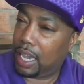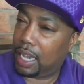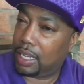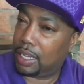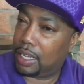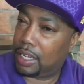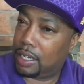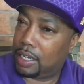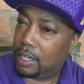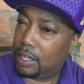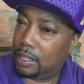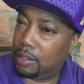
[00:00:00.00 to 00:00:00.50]
And
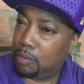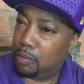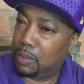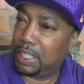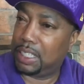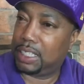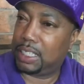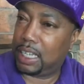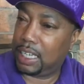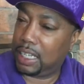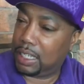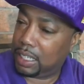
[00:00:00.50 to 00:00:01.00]
when
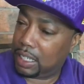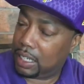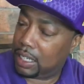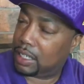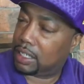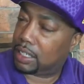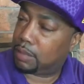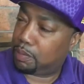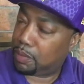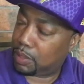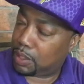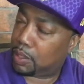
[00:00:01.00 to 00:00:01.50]
he said he did,
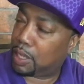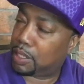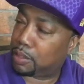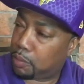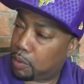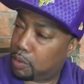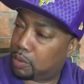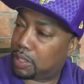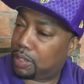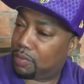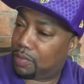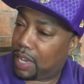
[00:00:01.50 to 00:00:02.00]

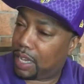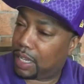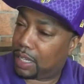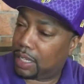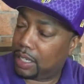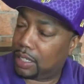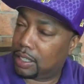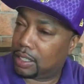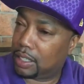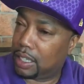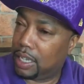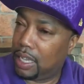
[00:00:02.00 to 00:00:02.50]
spoke to the
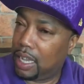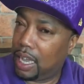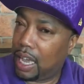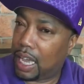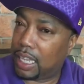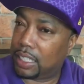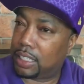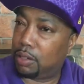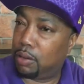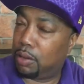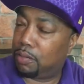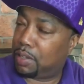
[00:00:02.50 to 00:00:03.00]
Vikings,
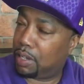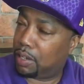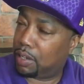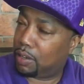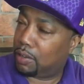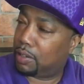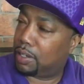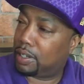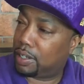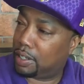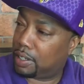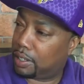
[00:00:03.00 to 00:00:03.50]
I said, well, if they're
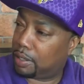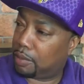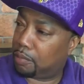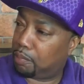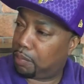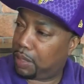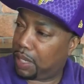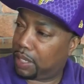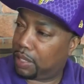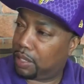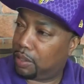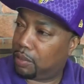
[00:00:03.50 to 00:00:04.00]
going to
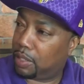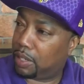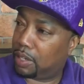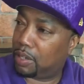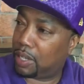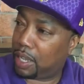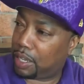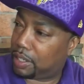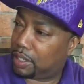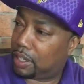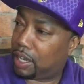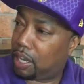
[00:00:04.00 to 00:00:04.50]
pick you, they're
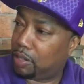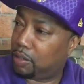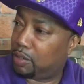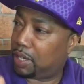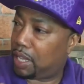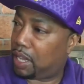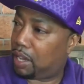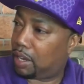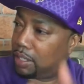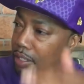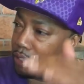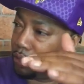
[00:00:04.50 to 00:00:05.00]
going to have to call you
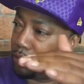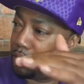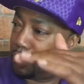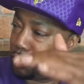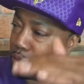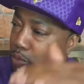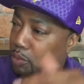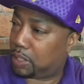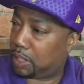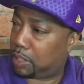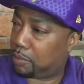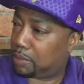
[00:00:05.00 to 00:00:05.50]
now because there's only
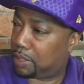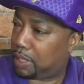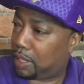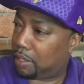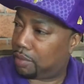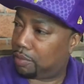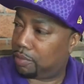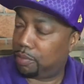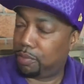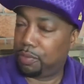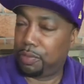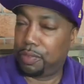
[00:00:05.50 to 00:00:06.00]
2 teams left.